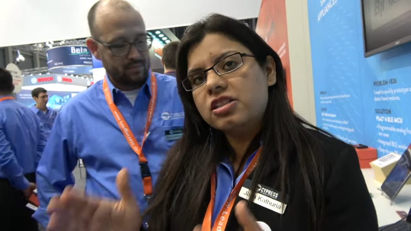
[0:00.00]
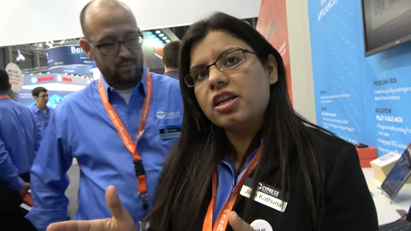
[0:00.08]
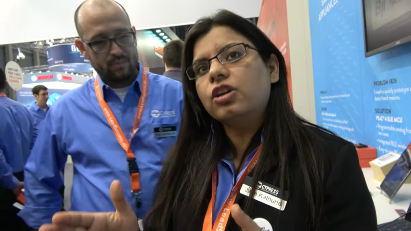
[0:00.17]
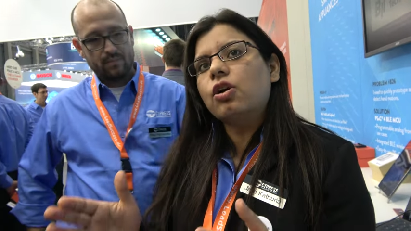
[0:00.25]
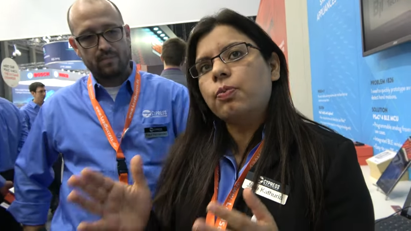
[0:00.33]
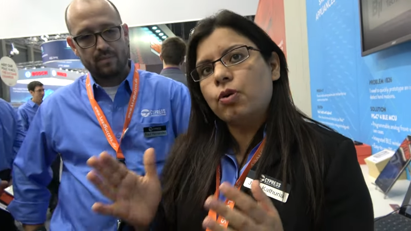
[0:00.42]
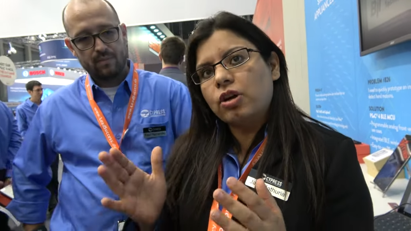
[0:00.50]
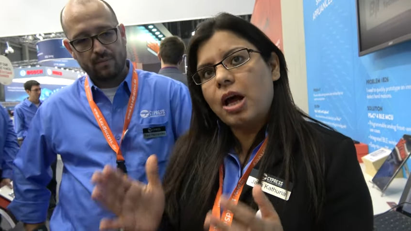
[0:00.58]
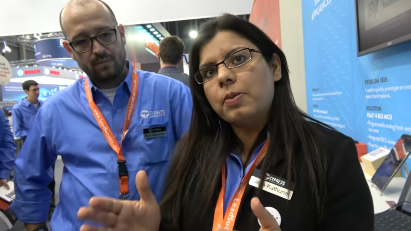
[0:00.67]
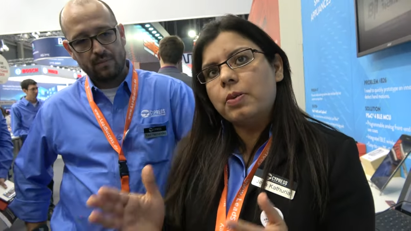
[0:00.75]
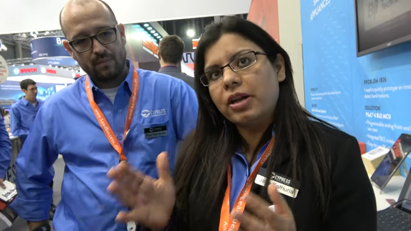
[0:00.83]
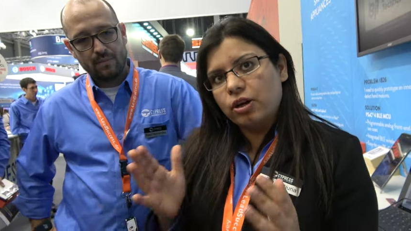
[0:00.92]
Speaker 1: set of
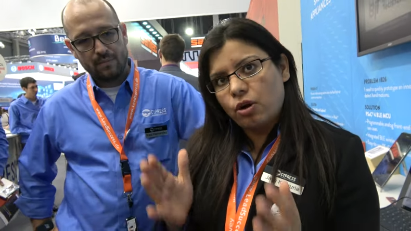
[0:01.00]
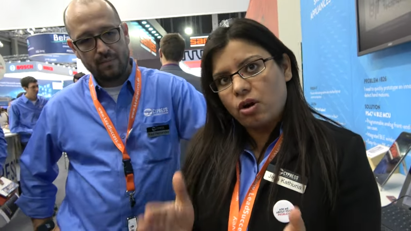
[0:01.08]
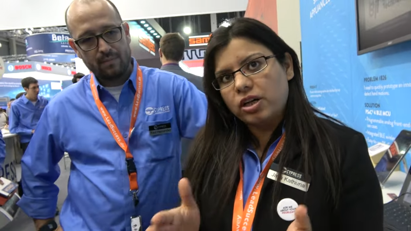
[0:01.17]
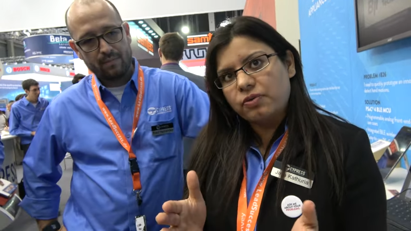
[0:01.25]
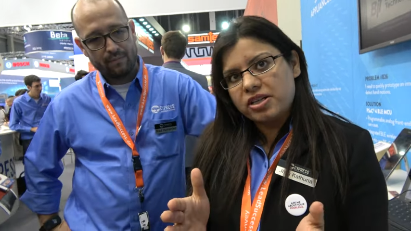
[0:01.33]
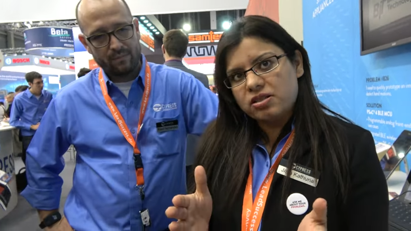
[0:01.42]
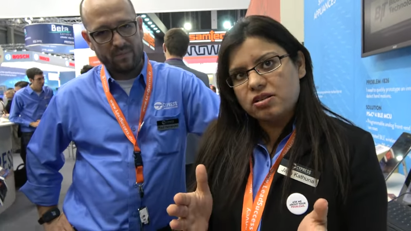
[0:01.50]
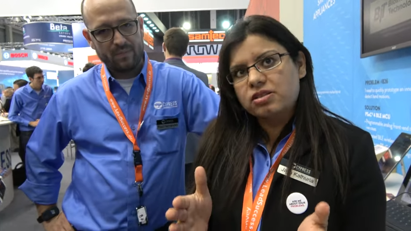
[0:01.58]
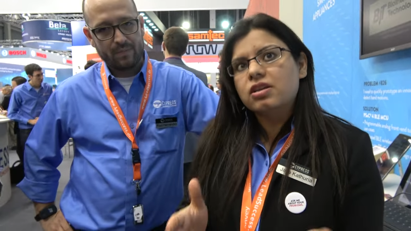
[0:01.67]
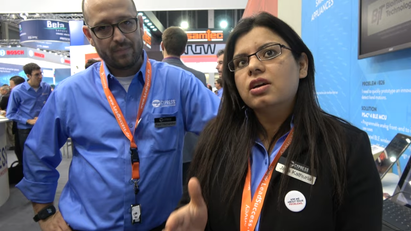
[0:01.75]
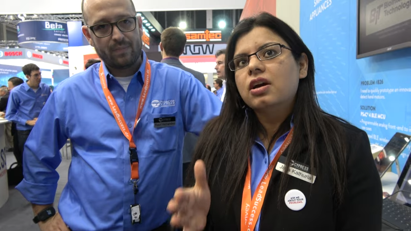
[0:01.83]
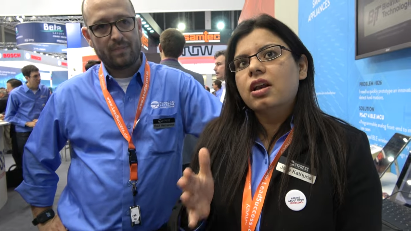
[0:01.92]
programmable analog
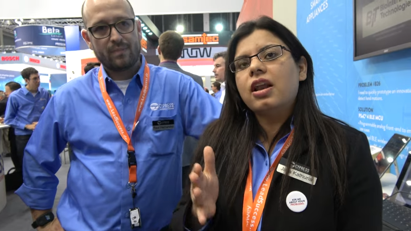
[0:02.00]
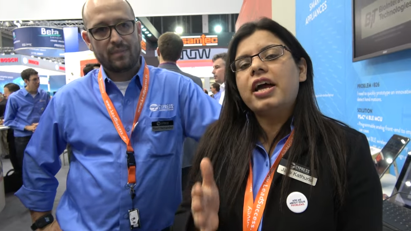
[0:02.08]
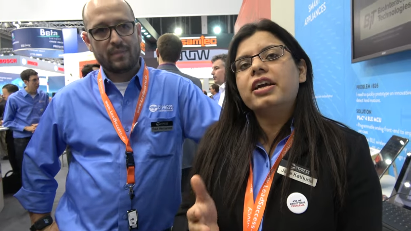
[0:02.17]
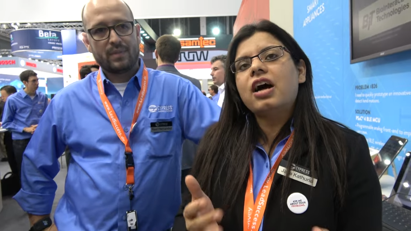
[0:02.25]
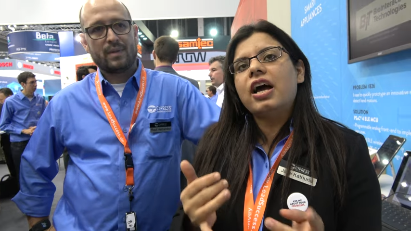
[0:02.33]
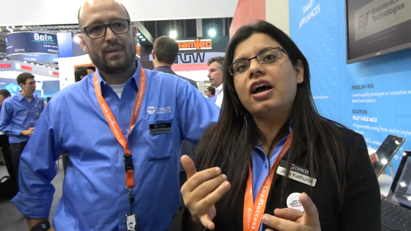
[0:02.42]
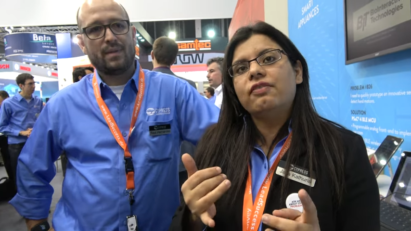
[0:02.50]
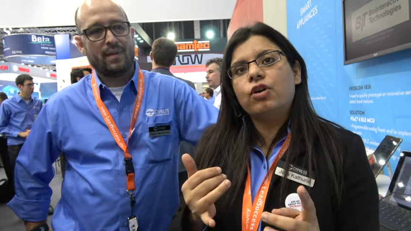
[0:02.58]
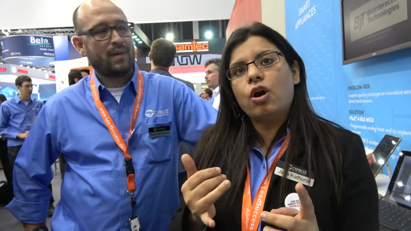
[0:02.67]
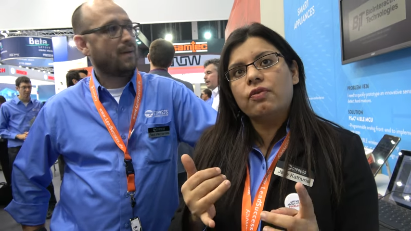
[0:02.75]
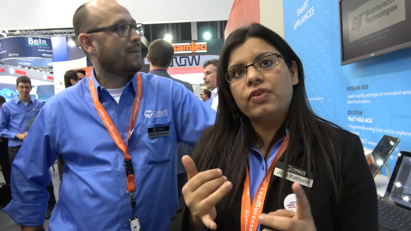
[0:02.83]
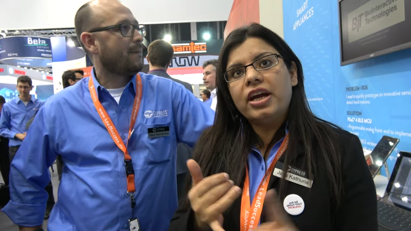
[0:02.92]
devices. Like I have a
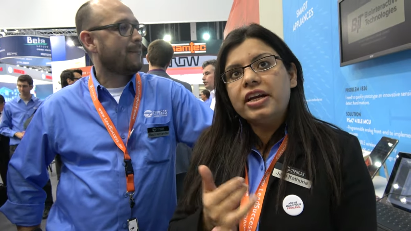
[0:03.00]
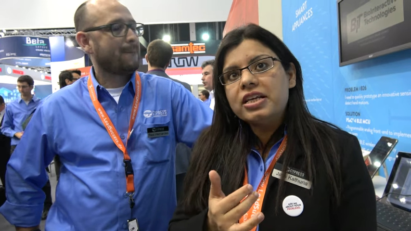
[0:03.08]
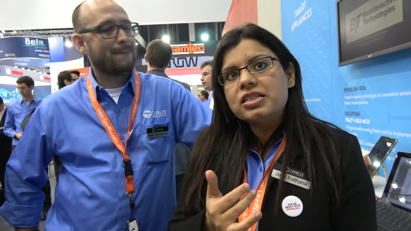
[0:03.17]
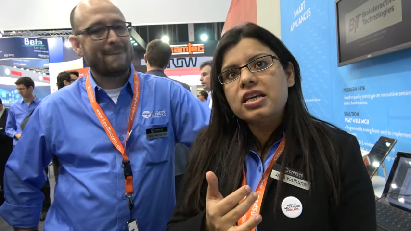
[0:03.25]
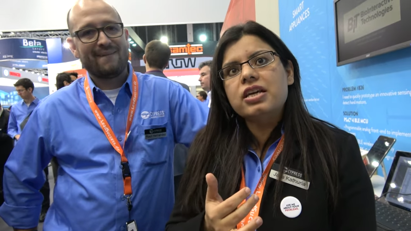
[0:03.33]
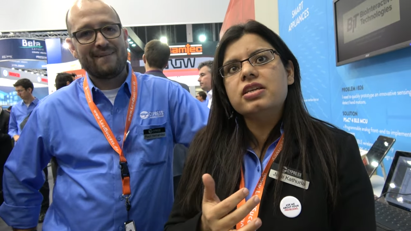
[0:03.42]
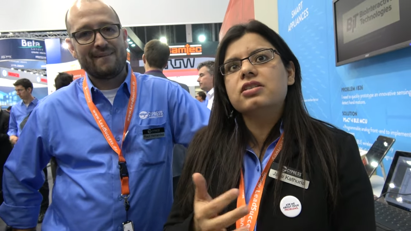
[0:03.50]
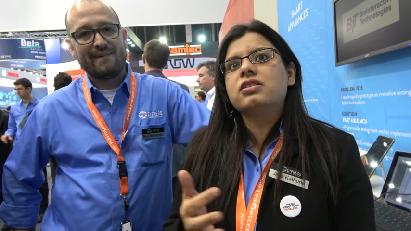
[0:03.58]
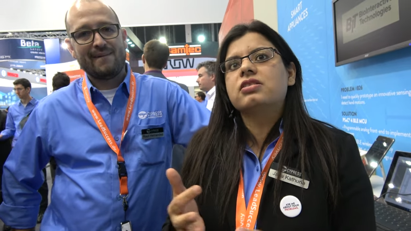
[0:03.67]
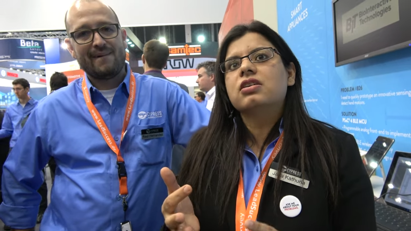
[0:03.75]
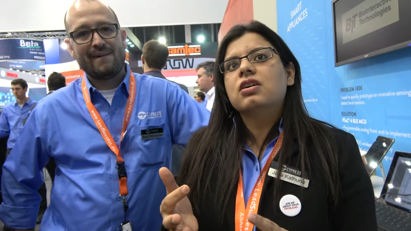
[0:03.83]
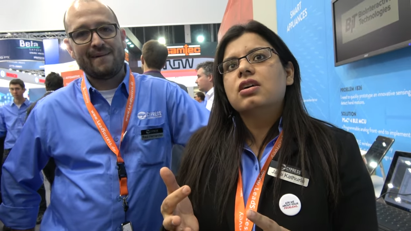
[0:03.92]
lot of
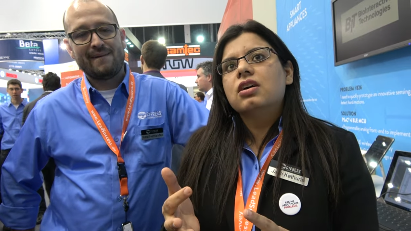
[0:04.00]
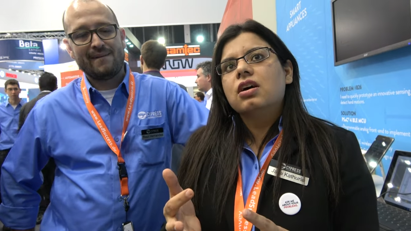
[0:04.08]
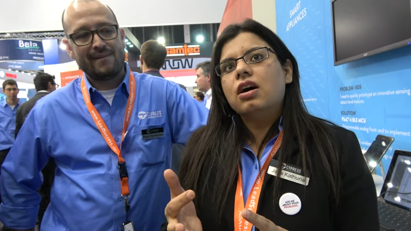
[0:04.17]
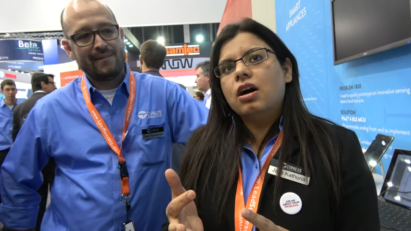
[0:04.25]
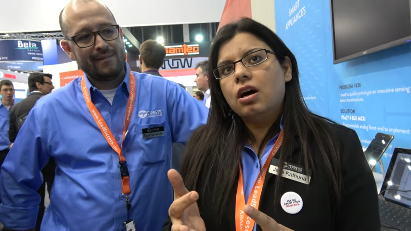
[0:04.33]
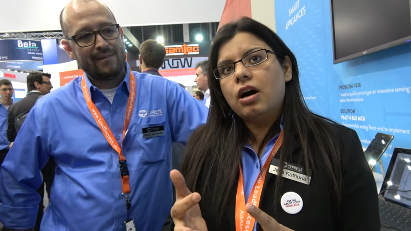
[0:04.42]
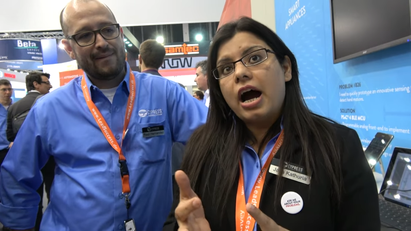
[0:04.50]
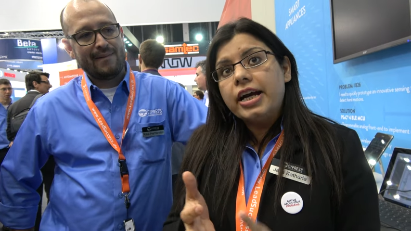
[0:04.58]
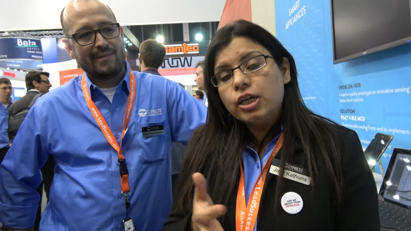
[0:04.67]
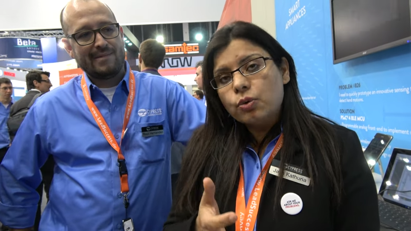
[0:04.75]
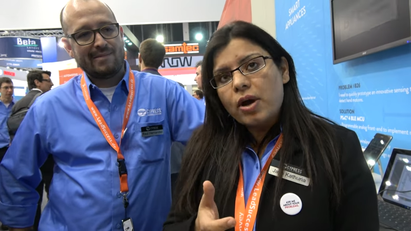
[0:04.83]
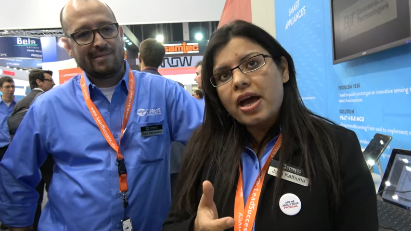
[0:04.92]
ADCs, uh,
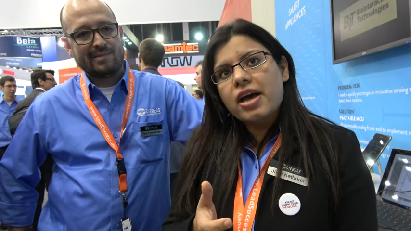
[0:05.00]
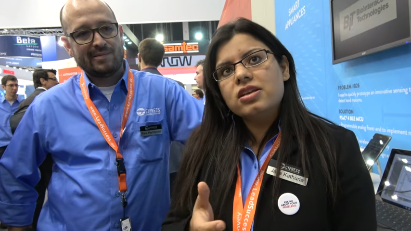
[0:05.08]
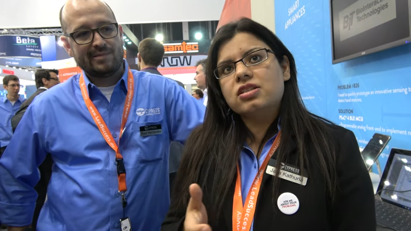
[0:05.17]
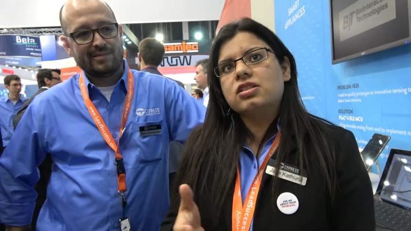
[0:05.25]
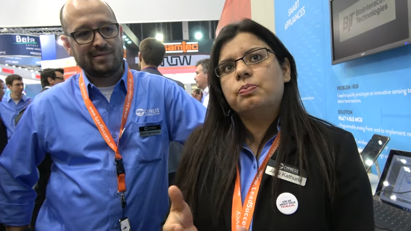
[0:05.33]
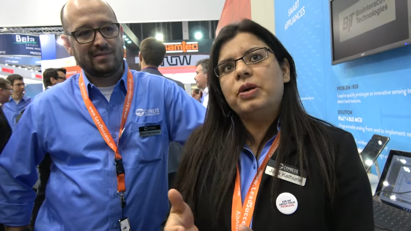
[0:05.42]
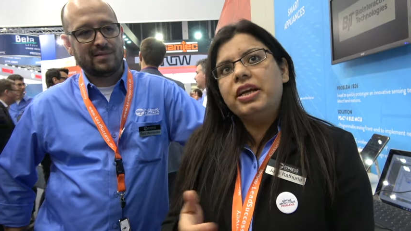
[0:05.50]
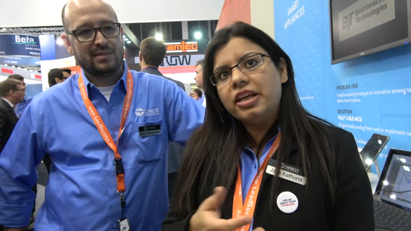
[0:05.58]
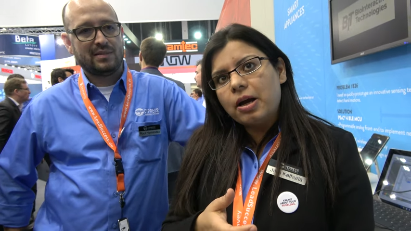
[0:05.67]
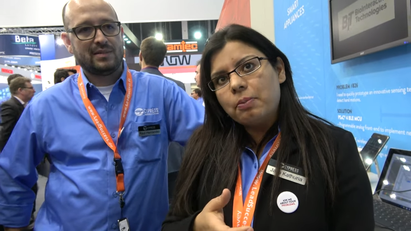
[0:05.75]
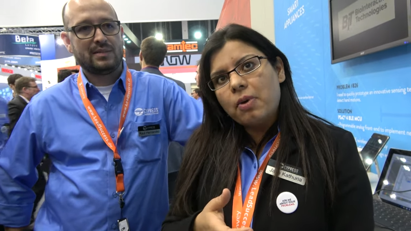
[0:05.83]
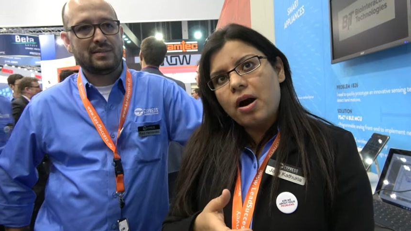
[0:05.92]
I2S, PDM